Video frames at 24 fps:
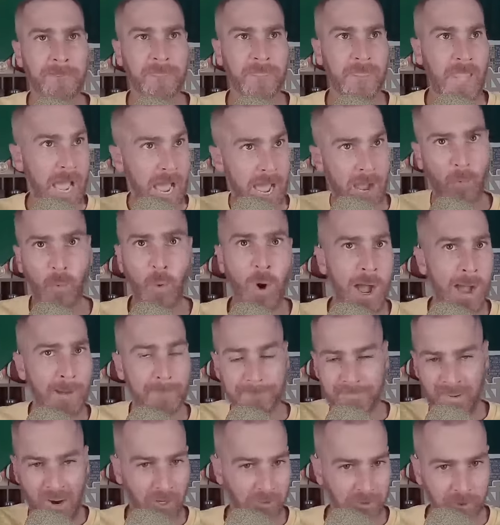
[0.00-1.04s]
Not
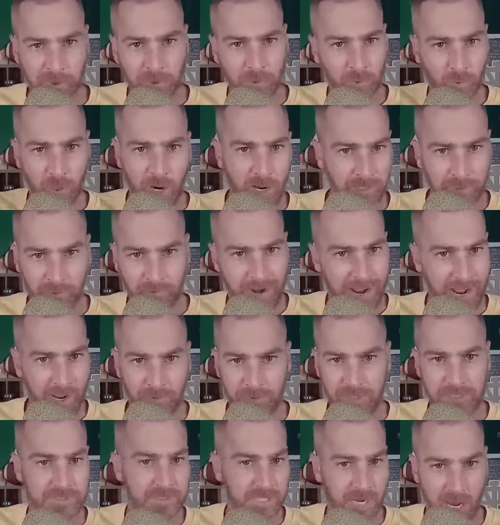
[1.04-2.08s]
want Buchner to run
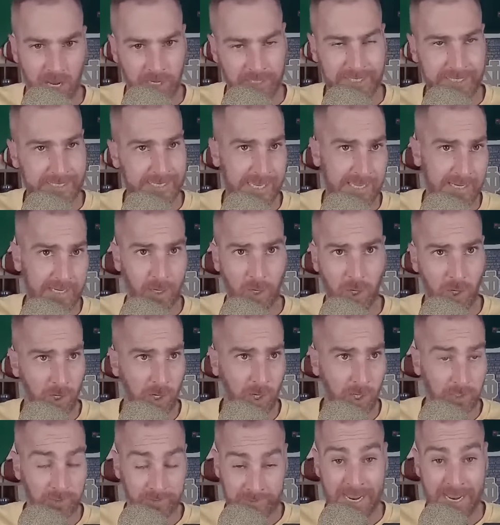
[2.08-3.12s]
around a ton and get
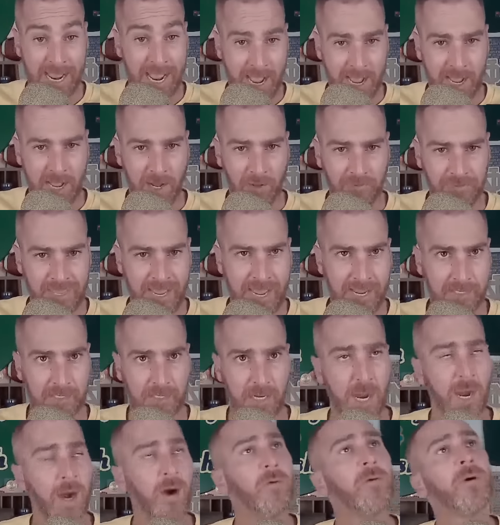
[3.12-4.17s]
hurt. Yeah, how'd that
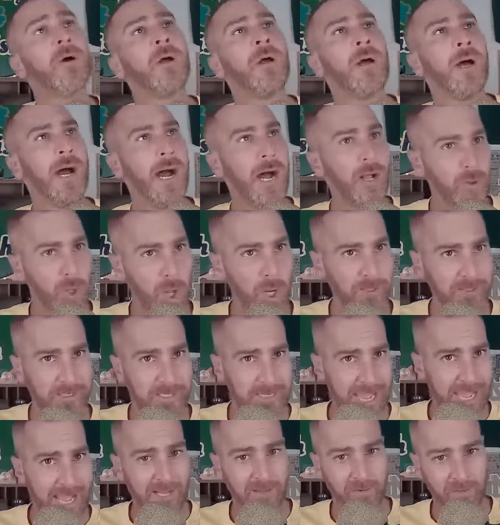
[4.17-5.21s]
go? How long did
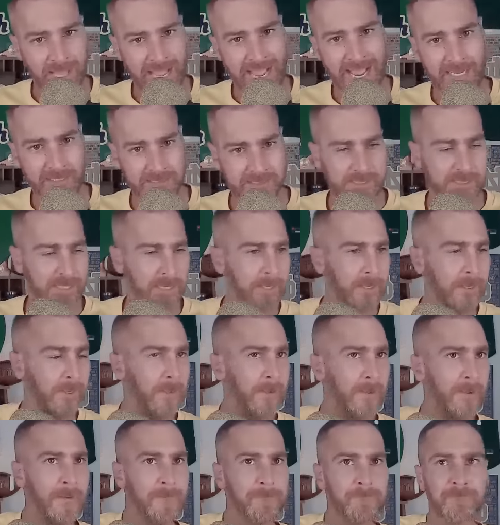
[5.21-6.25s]
that last?
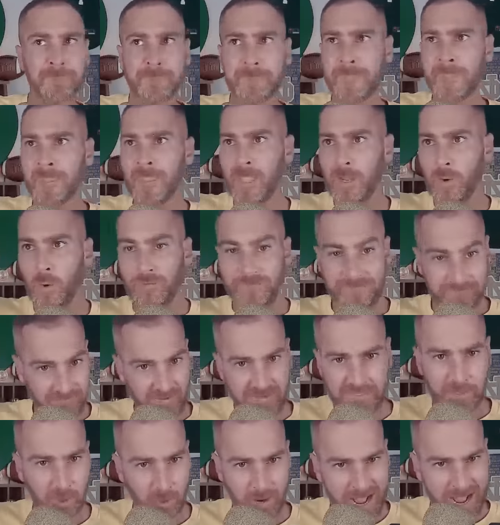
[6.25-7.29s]

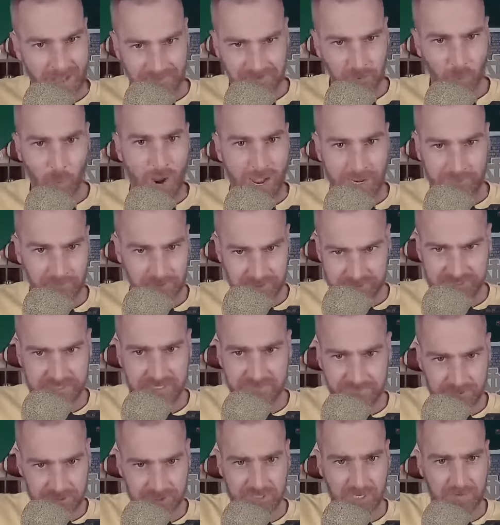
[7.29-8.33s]
Figure out the wide
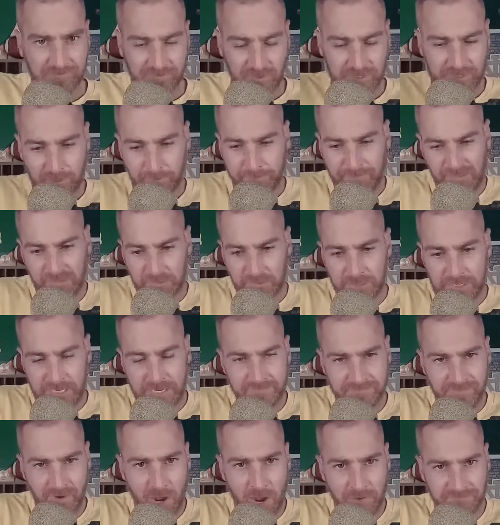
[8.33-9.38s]
receiver stuff later, but
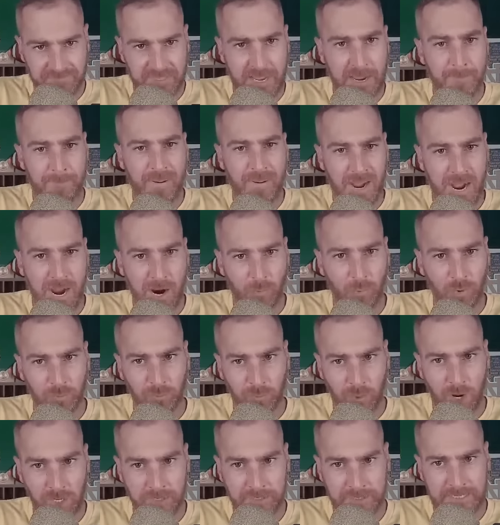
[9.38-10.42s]
live off that power
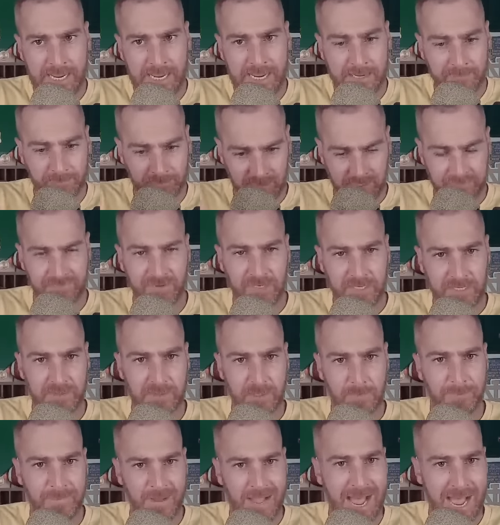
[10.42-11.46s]
run game, living in
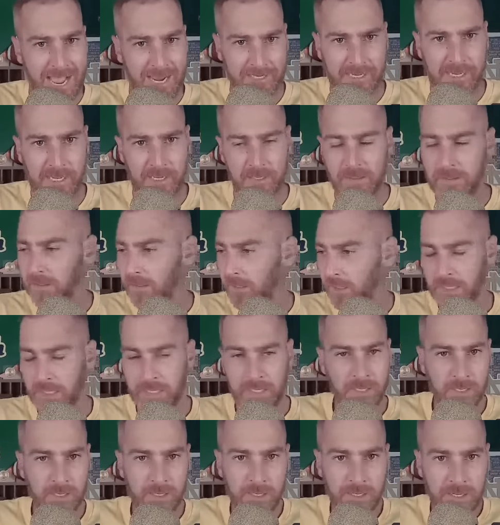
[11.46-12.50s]
the pocket,
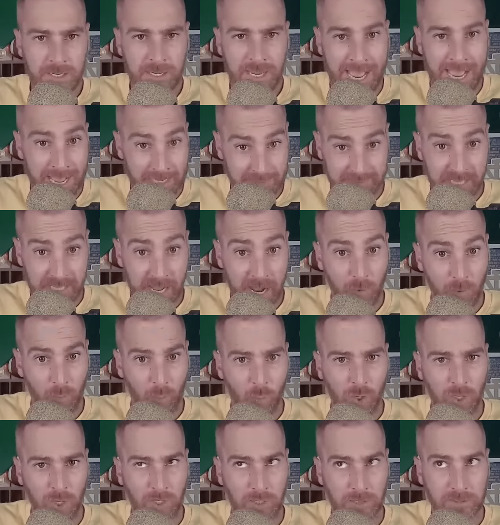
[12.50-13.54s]
has not
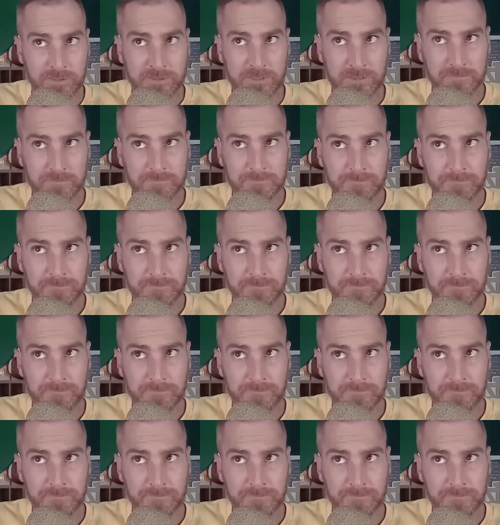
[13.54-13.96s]
worked.